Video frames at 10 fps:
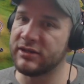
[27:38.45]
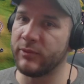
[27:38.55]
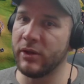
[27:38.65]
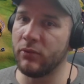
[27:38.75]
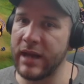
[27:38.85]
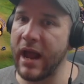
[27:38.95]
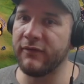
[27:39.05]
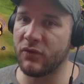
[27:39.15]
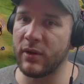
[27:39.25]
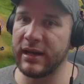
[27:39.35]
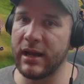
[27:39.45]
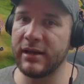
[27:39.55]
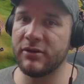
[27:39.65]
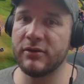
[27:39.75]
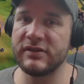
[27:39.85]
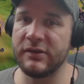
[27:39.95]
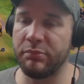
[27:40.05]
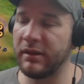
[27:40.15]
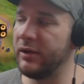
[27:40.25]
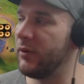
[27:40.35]
so we only have 29 turns to
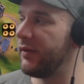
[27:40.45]
play